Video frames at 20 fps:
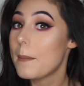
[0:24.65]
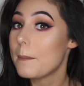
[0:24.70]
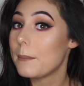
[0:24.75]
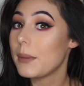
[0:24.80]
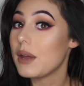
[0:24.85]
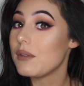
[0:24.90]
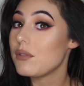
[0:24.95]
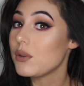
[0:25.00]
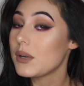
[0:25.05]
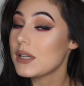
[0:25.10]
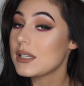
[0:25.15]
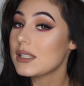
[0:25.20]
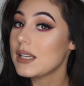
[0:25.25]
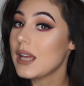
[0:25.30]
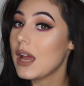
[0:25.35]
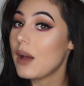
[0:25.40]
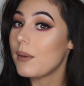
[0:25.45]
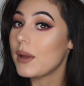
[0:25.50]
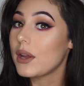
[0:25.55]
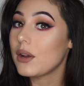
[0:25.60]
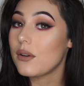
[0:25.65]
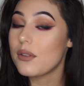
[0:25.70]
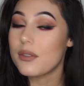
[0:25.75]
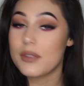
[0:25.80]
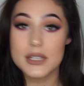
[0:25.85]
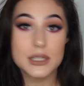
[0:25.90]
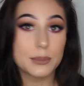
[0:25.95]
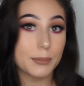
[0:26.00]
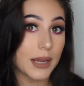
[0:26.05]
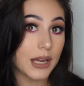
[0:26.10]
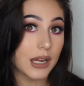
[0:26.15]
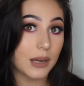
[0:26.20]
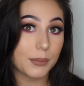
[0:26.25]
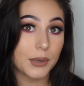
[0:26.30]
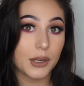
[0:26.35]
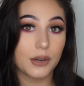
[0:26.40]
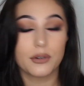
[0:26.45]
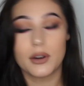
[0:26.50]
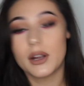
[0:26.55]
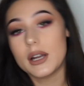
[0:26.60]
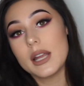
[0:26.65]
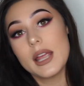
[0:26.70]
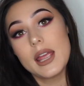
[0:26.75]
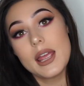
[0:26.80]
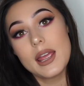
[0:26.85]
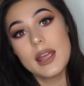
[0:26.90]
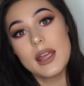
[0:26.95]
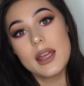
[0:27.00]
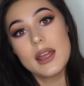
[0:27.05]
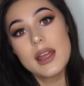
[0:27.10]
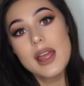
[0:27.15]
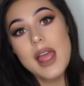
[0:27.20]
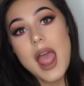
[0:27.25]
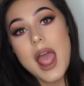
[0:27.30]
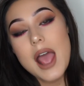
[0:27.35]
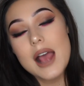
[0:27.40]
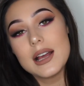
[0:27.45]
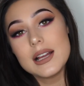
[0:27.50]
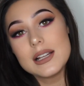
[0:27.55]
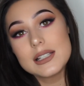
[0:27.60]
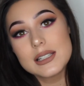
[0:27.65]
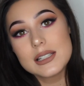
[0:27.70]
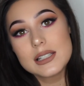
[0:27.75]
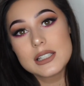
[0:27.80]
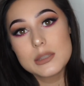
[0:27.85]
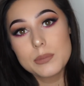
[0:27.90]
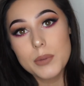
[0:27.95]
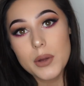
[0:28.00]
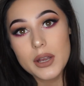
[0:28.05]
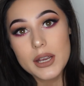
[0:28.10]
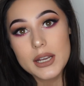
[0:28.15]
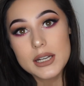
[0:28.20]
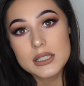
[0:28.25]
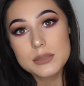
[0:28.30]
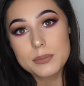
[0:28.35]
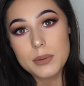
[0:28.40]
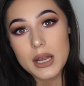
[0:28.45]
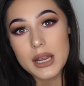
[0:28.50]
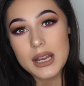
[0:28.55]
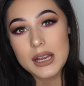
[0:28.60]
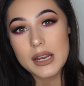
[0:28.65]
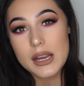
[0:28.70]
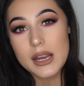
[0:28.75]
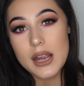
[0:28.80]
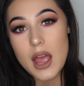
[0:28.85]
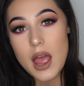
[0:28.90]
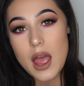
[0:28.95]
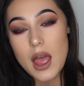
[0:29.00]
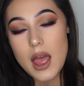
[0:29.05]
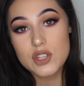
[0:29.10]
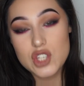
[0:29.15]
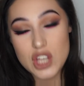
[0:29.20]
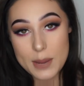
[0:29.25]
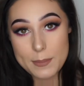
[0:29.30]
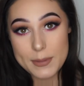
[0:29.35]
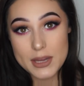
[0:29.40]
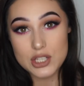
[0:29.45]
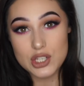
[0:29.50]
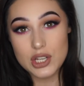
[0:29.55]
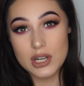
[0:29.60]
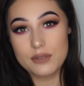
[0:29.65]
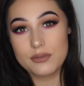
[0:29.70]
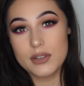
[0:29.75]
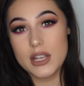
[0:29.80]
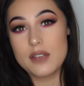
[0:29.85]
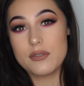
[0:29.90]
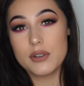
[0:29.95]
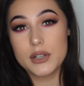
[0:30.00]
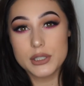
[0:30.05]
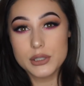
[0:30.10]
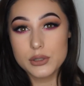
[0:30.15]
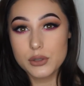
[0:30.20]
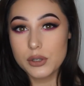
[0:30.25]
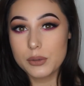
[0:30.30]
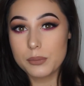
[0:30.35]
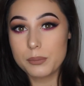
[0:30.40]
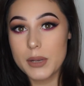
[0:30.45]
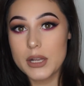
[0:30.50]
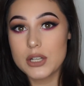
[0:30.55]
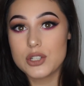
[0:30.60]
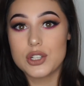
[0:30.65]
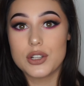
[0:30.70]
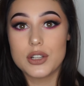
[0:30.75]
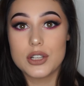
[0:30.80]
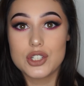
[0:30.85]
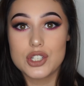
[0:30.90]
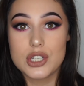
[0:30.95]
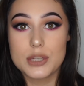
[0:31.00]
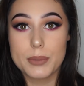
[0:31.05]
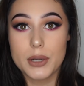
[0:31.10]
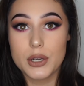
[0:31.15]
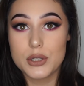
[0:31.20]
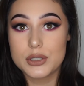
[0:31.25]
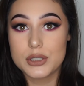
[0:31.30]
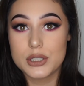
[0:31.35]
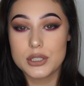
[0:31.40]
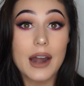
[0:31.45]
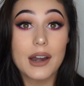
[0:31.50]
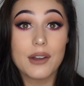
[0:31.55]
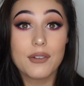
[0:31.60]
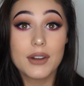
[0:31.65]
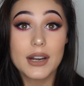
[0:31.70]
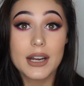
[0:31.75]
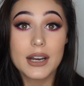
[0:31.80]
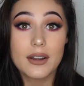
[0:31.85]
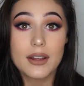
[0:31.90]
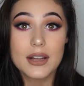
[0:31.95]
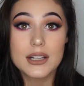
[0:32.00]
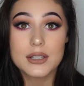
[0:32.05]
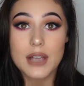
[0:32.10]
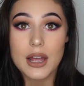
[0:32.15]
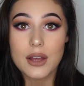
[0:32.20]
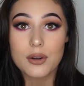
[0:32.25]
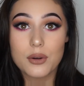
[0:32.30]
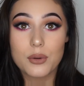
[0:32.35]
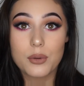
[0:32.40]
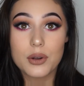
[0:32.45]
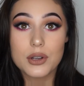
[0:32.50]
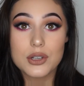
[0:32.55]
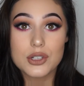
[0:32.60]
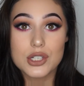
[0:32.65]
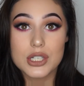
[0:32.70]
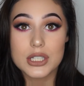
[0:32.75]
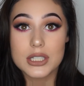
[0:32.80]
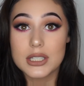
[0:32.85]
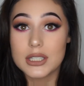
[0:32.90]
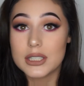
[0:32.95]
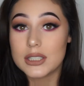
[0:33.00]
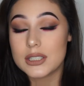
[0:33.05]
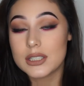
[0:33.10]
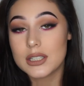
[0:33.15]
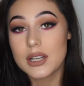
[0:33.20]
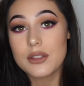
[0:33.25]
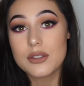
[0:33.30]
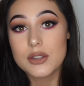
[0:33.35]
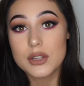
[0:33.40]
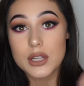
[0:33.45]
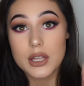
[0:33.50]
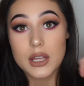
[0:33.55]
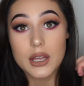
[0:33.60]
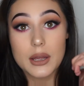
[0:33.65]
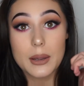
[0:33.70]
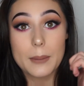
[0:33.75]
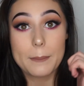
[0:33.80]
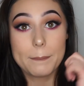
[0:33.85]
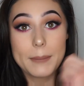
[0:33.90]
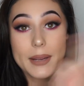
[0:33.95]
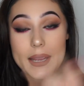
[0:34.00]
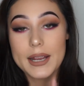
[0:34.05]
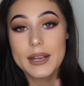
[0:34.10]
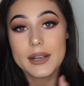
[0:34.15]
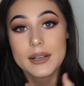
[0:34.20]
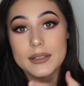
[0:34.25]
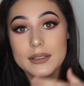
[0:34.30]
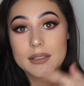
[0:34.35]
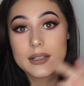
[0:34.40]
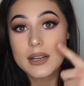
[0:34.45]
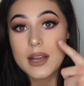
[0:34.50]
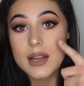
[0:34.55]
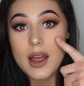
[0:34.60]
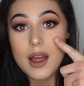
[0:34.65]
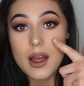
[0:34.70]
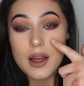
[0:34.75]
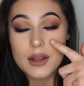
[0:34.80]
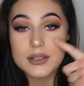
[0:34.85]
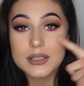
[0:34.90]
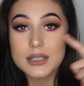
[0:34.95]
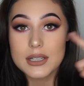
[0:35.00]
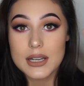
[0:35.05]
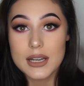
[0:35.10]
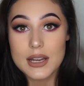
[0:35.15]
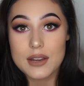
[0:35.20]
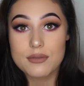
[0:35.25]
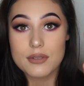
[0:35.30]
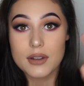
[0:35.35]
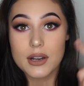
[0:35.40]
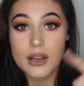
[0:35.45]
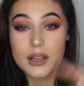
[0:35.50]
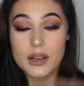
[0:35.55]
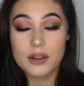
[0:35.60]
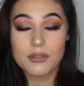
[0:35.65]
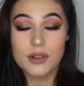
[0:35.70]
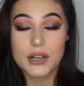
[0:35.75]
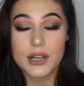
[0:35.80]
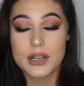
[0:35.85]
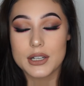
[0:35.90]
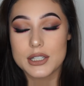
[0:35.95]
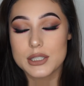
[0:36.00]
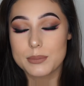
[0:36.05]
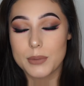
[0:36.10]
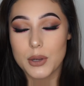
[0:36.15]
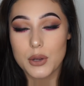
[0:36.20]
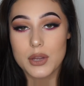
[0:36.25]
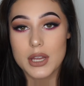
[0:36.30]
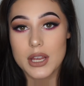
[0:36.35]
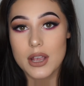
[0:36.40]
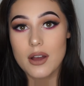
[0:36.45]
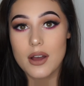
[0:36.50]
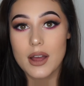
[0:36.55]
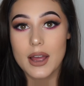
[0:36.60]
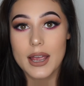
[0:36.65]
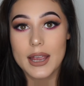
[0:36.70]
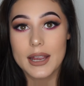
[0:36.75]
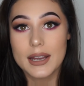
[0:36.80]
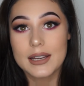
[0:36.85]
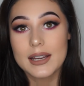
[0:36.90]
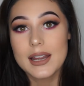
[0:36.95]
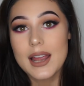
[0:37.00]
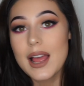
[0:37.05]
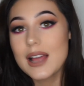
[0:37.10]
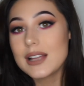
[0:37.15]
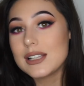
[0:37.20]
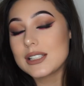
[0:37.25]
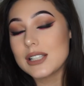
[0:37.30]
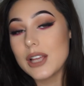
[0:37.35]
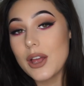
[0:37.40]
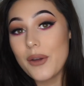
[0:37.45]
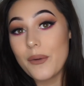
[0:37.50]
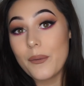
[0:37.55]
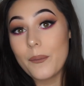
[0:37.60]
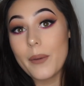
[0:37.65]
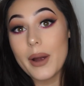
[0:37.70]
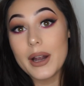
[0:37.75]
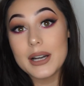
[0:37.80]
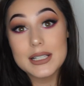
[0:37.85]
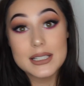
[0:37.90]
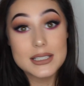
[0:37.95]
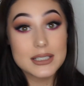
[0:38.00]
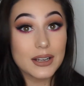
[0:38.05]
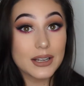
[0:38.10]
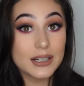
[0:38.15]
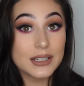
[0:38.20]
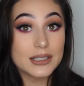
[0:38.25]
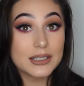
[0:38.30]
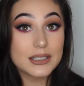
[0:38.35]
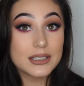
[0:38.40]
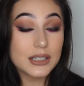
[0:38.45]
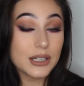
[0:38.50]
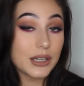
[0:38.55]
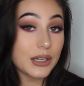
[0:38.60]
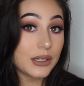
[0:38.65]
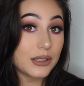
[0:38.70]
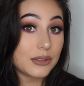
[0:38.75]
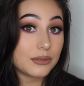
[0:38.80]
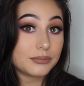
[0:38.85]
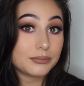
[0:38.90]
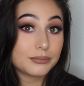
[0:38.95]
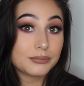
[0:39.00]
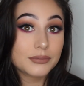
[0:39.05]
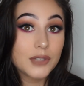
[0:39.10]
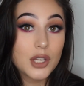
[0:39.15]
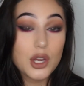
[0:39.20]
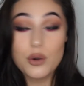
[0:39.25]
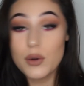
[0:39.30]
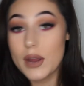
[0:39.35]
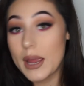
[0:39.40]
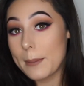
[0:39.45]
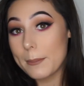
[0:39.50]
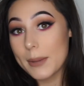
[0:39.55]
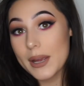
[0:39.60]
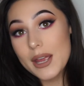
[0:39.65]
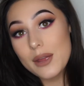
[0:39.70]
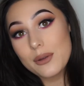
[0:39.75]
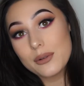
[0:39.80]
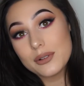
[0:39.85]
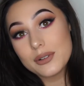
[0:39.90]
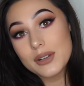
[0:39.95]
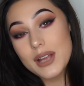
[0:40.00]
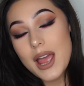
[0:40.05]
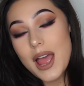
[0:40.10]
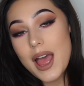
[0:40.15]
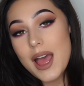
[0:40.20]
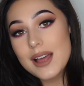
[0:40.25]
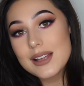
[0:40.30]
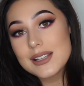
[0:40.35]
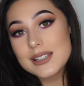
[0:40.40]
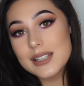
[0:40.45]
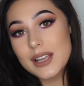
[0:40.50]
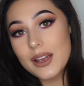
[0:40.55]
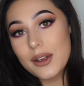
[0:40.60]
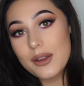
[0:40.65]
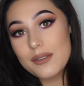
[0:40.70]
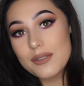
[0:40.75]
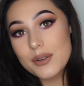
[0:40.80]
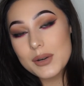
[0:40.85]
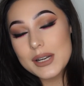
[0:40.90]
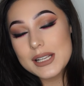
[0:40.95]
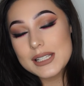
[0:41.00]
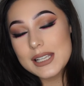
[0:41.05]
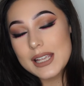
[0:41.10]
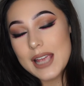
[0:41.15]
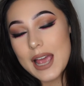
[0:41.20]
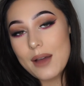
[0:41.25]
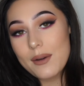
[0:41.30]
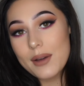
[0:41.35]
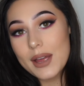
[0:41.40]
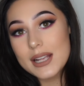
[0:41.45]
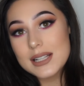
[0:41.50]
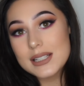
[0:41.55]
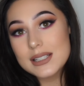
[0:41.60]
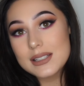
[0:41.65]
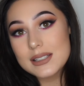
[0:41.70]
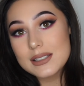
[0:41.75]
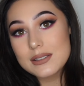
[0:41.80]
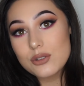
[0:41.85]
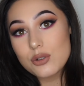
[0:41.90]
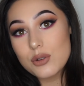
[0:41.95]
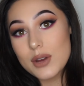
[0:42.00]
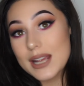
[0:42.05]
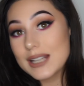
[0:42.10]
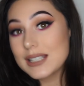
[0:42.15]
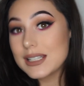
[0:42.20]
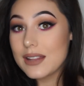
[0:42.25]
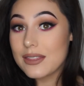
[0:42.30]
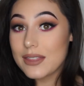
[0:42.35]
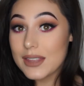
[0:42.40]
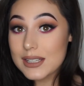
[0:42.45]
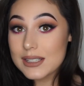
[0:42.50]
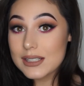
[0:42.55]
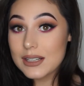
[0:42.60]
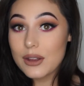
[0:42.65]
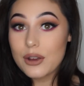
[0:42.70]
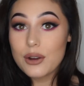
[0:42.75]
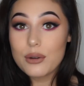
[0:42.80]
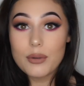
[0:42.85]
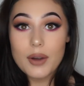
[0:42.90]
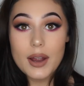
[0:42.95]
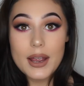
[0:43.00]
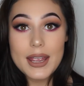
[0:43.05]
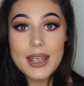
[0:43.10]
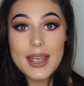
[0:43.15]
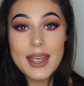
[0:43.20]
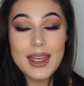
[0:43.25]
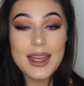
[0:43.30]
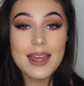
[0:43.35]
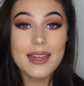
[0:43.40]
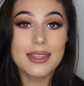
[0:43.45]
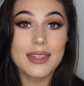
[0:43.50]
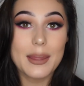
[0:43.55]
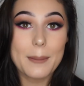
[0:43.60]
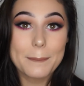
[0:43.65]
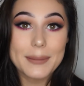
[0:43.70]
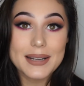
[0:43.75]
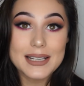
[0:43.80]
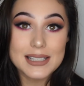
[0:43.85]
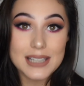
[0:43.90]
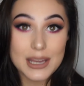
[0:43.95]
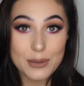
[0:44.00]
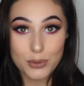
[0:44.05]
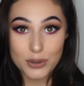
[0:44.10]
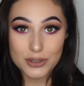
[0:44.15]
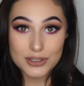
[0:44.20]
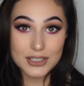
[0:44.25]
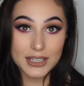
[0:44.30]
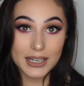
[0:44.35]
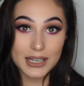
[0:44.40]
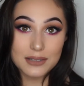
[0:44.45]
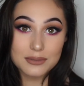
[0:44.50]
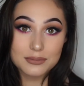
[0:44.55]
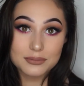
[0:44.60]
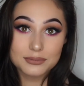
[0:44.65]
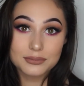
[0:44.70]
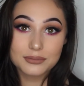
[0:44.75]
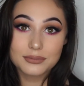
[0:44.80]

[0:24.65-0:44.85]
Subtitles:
But if you want to see how I got this makeup look right here, it's inspired by Jamie Genevieve. I saw a picture that she posted and I really liked how she did the pink underneath, like a really nice smoky eye, so I decided to create my own. So if you want to see how I created this look right here, then please keep watching.